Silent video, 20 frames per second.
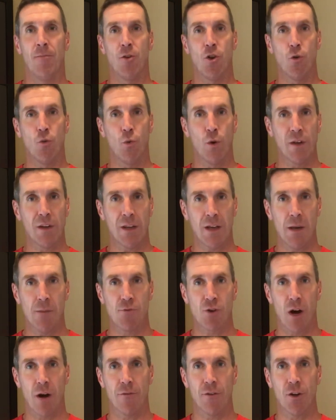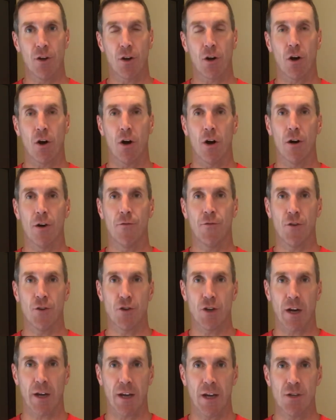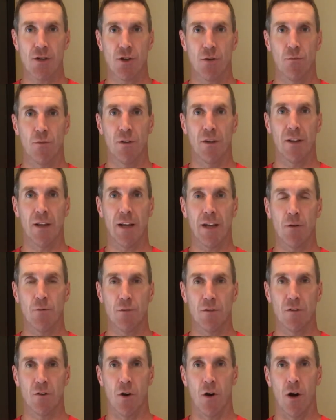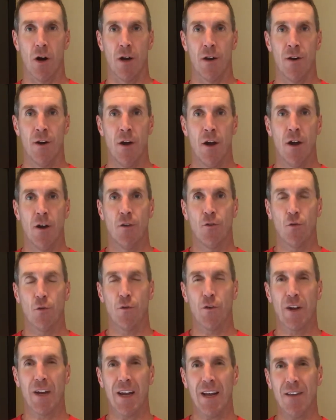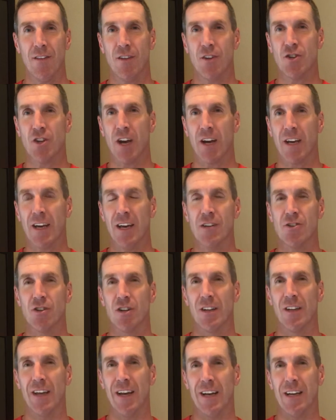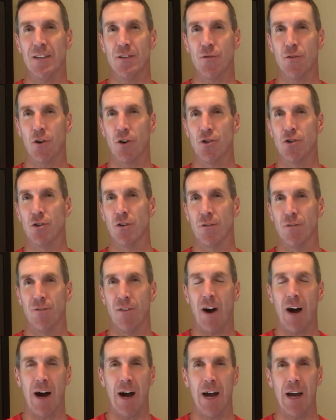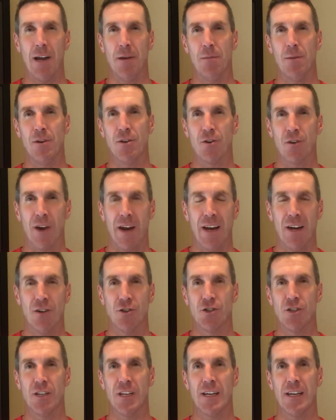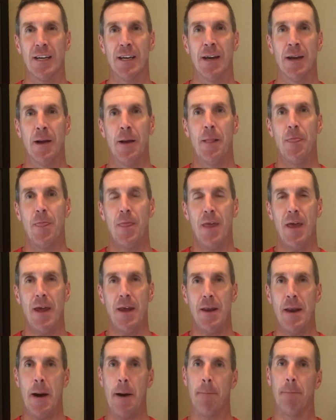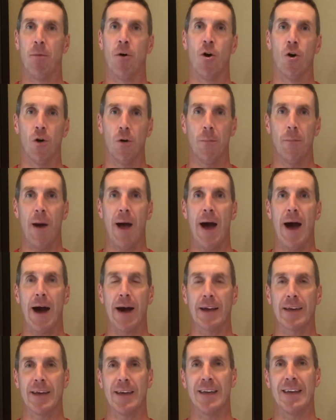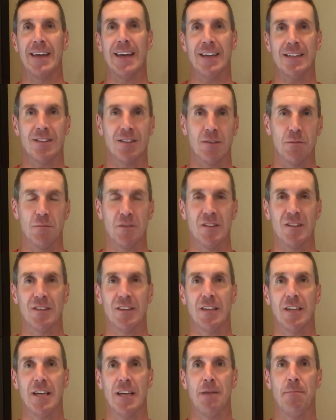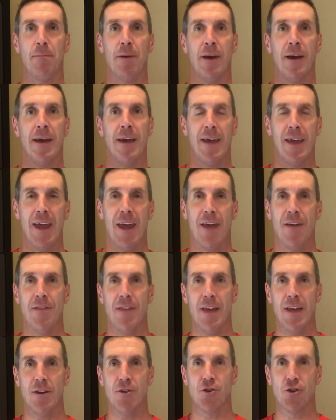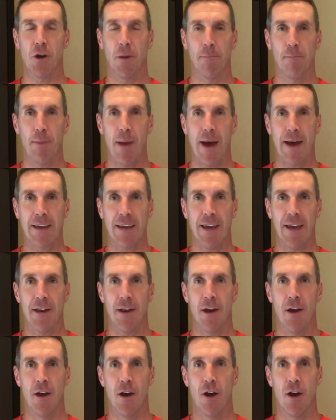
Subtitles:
You wouldn't keep driving your car if the check engine light was on. So if you're getting the check engine light as far as your vibe and your energy, then pull back, get some sleep, and then jump back in.